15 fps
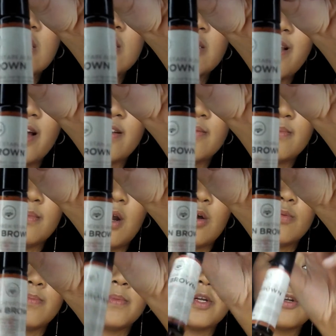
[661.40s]
tan brown.
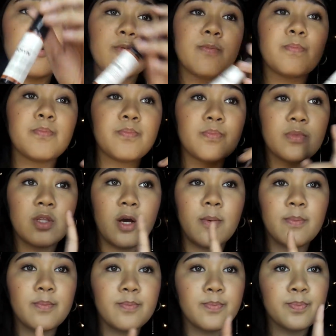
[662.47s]
Pero yung top
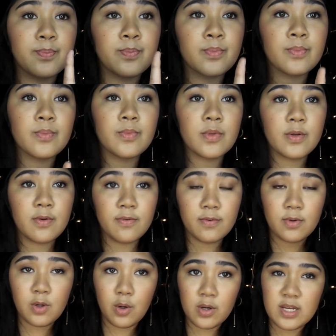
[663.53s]

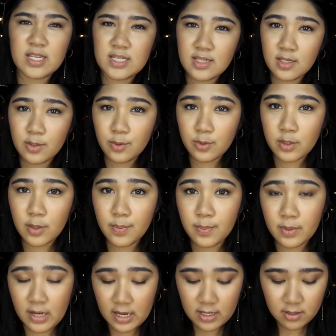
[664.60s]
ko is the tulip
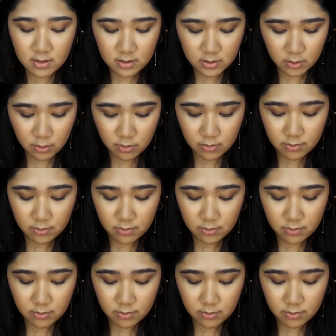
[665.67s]
red. So,